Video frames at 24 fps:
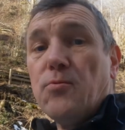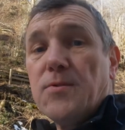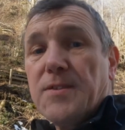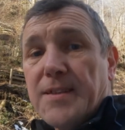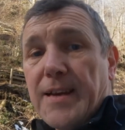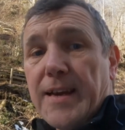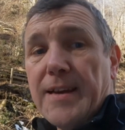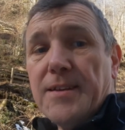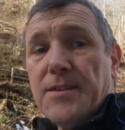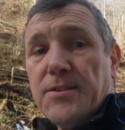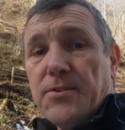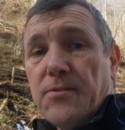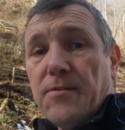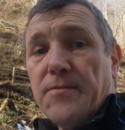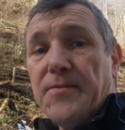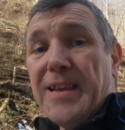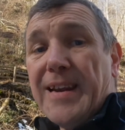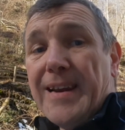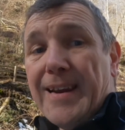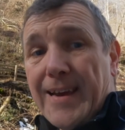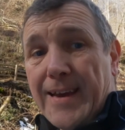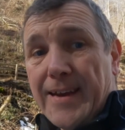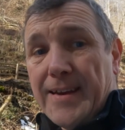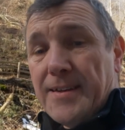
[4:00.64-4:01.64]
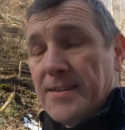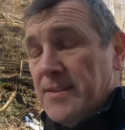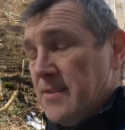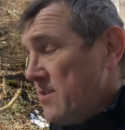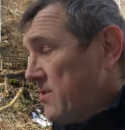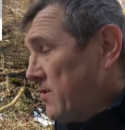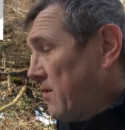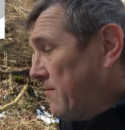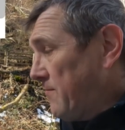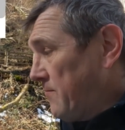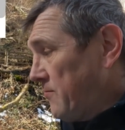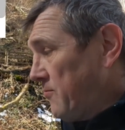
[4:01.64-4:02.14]
sensor of the
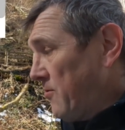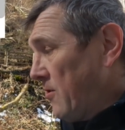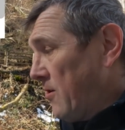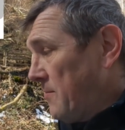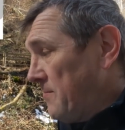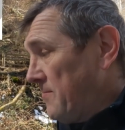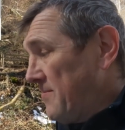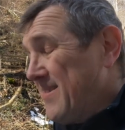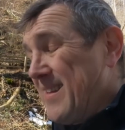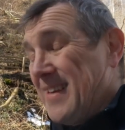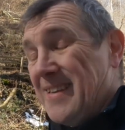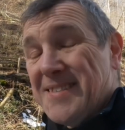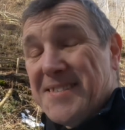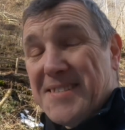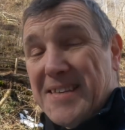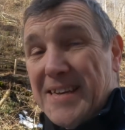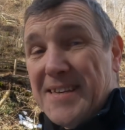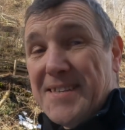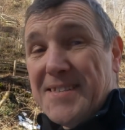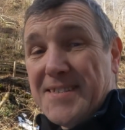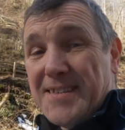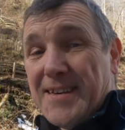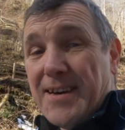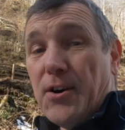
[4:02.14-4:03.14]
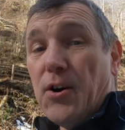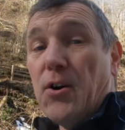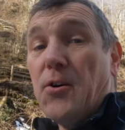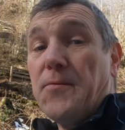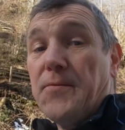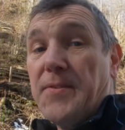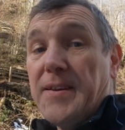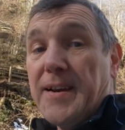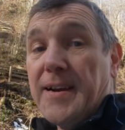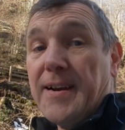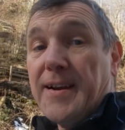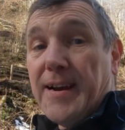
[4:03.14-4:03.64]
lens from the sensor of
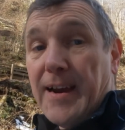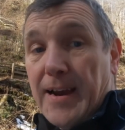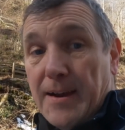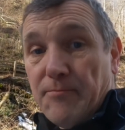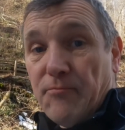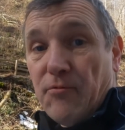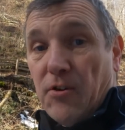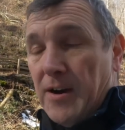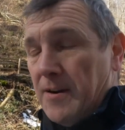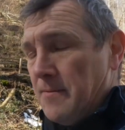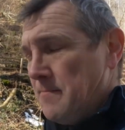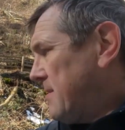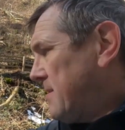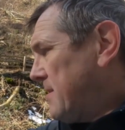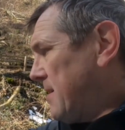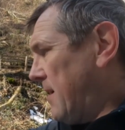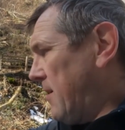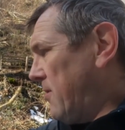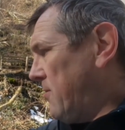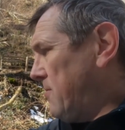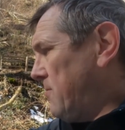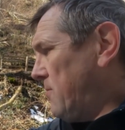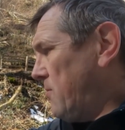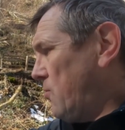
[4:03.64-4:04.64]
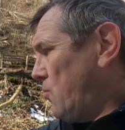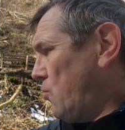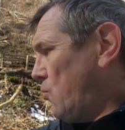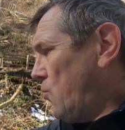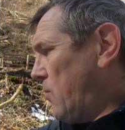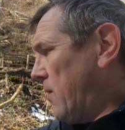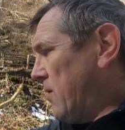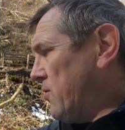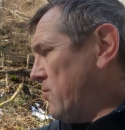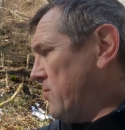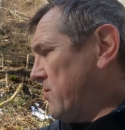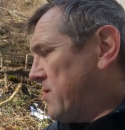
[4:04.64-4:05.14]
the camera. So
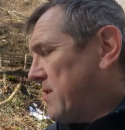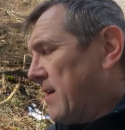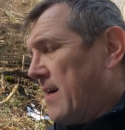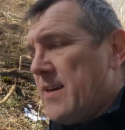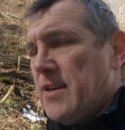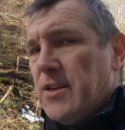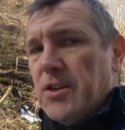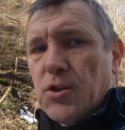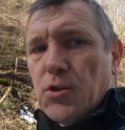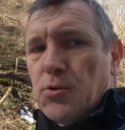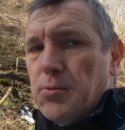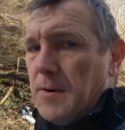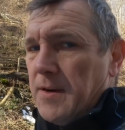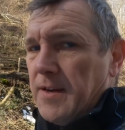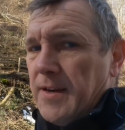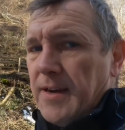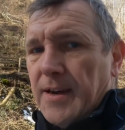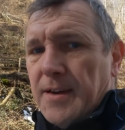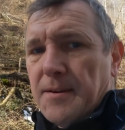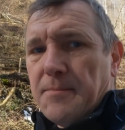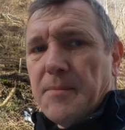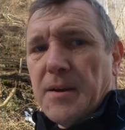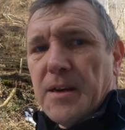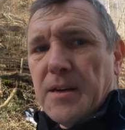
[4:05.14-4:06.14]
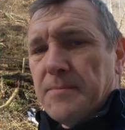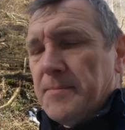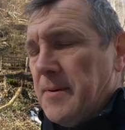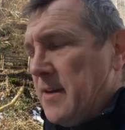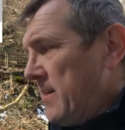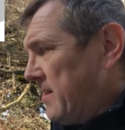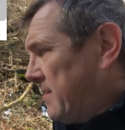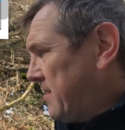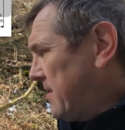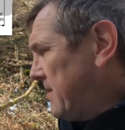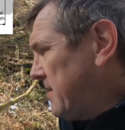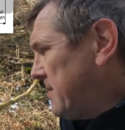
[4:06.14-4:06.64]
when you say
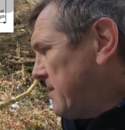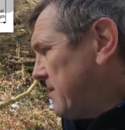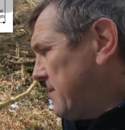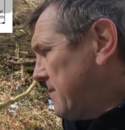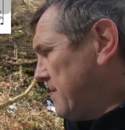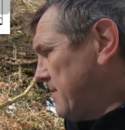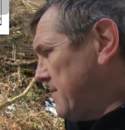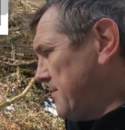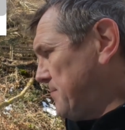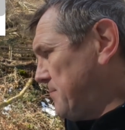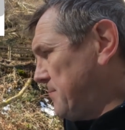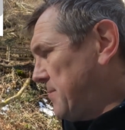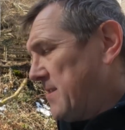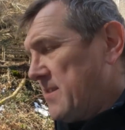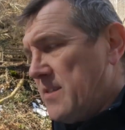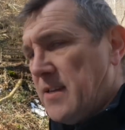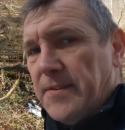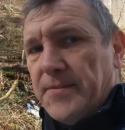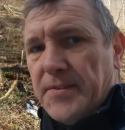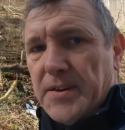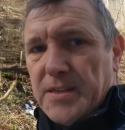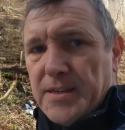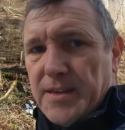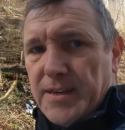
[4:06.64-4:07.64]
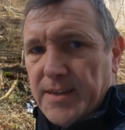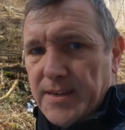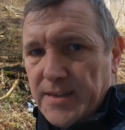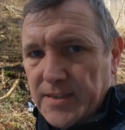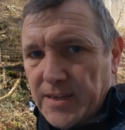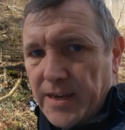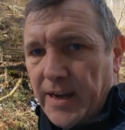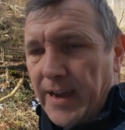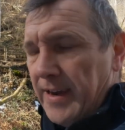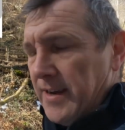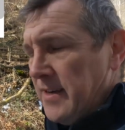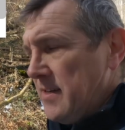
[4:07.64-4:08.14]
28mm specific to this
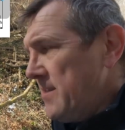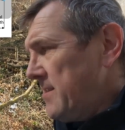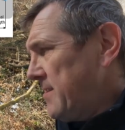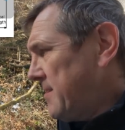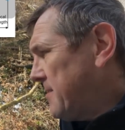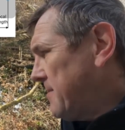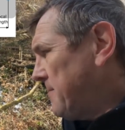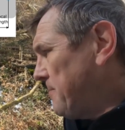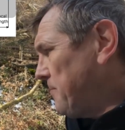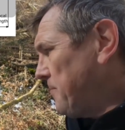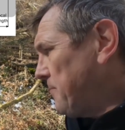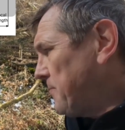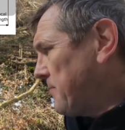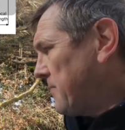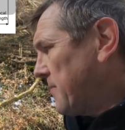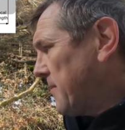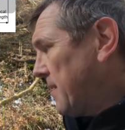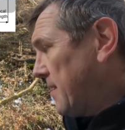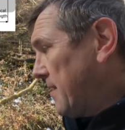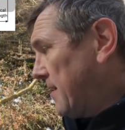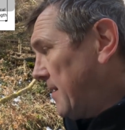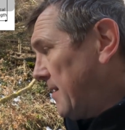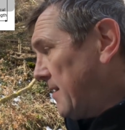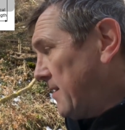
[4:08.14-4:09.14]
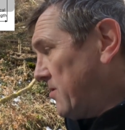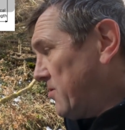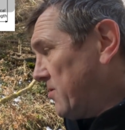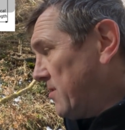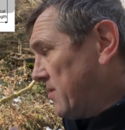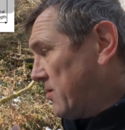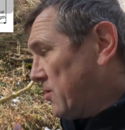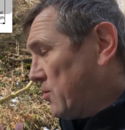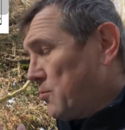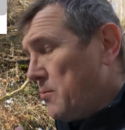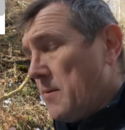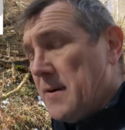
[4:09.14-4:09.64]
lens, it's
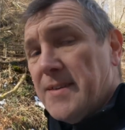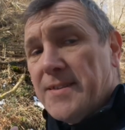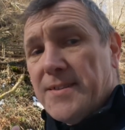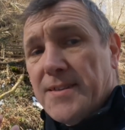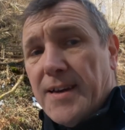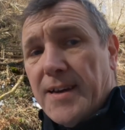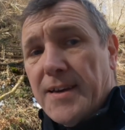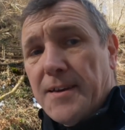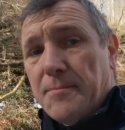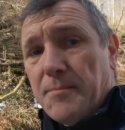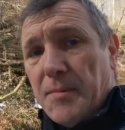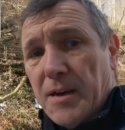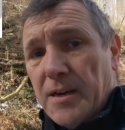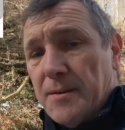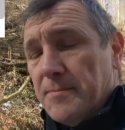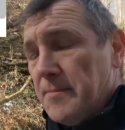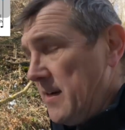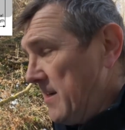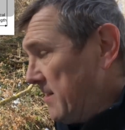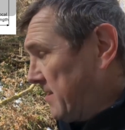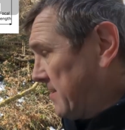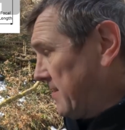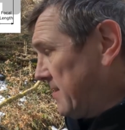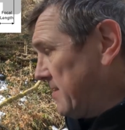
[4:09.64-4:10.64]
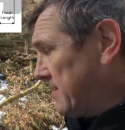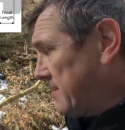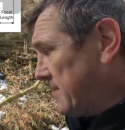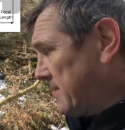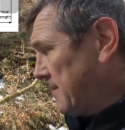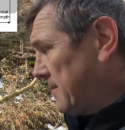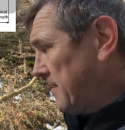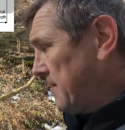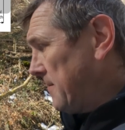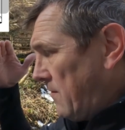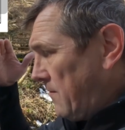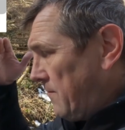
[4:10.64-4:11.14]
just 28mm
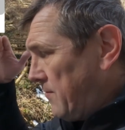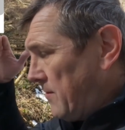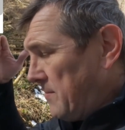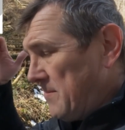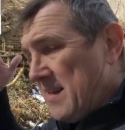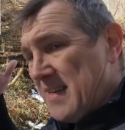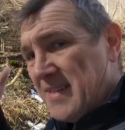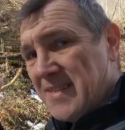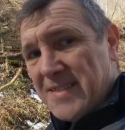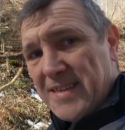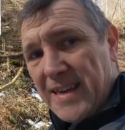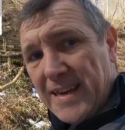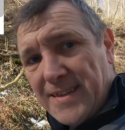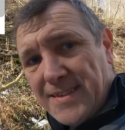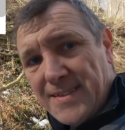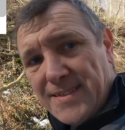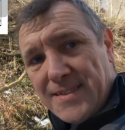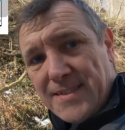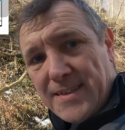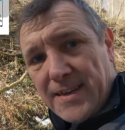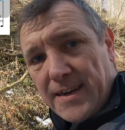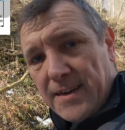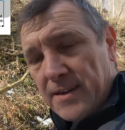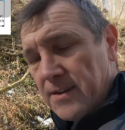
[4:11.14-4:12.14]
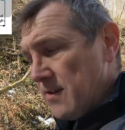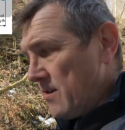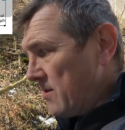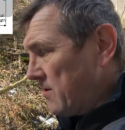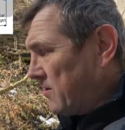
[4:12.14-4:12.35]
from the sensor